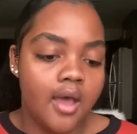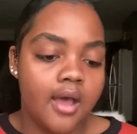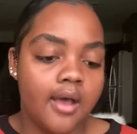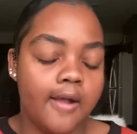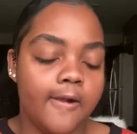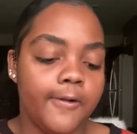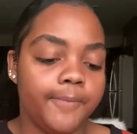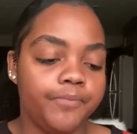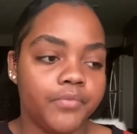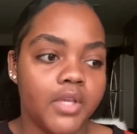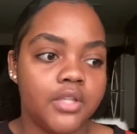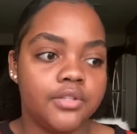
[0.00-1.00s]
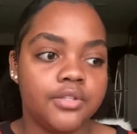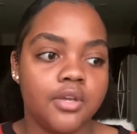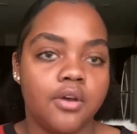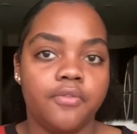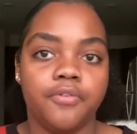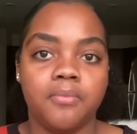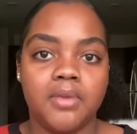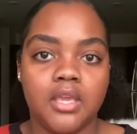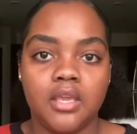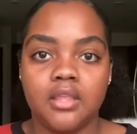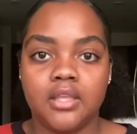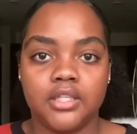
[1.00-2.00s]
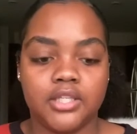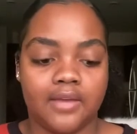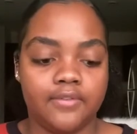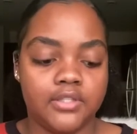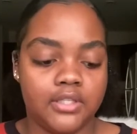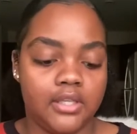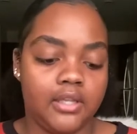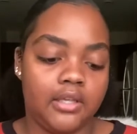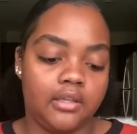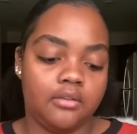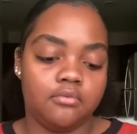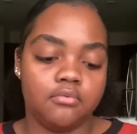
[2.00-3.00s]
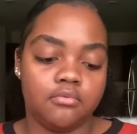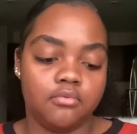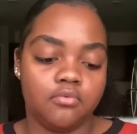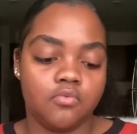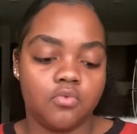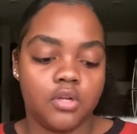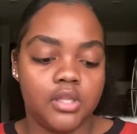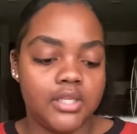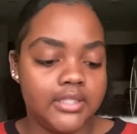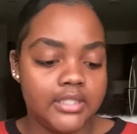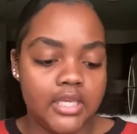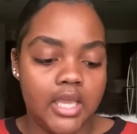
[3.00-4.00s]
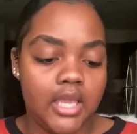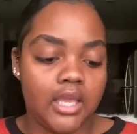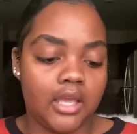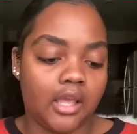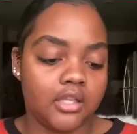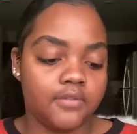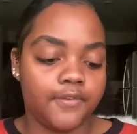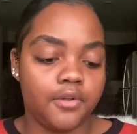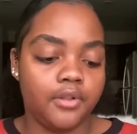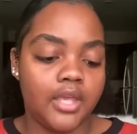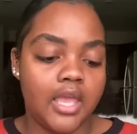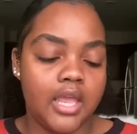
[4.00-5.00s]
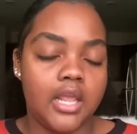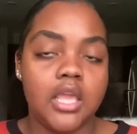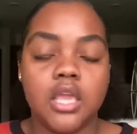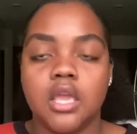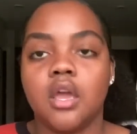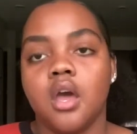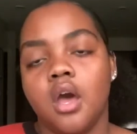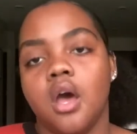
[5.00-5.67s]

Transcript: And so for me, that's obviously cleansing, exfoliating,